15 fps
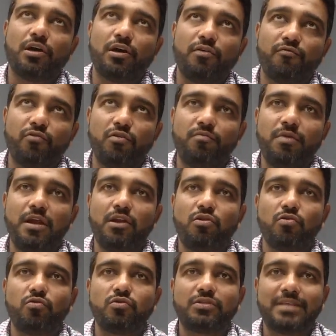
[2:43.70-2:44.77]
would be
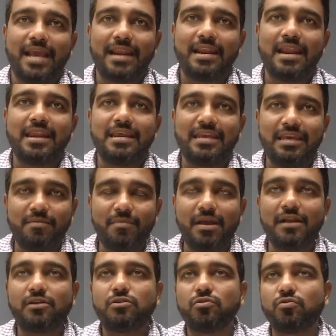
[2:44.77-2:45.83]
to send an
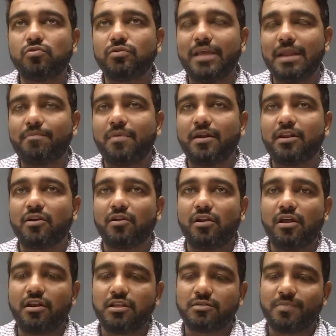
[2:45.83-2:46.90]
email to that
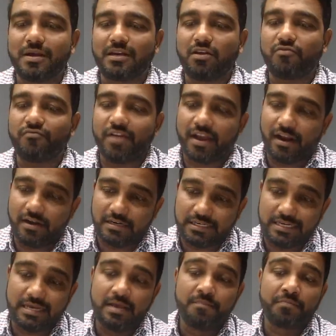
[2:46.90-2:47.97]
particular respective
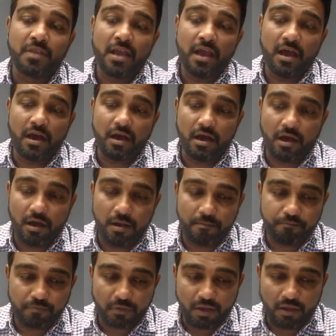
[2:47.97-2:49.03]
faculty.
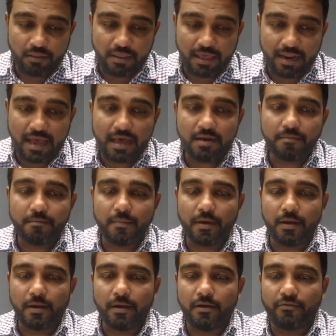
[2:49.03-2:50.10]
There
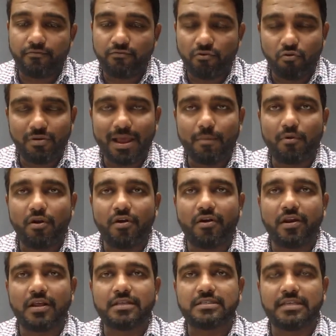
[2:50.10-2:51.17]
are few
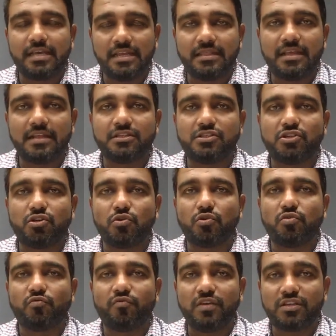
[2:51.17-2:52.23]
laboratories in the
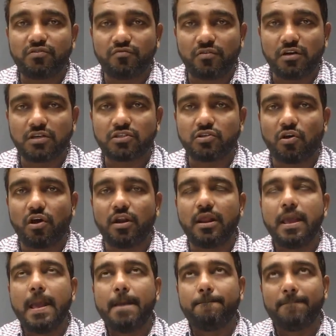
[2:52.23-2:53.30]
institute which works on
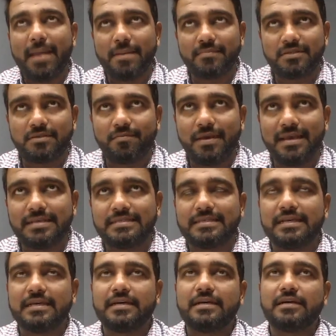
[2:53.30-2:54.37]
MEMS-based
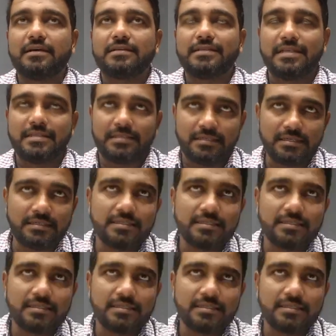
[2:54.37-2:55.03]
sensors.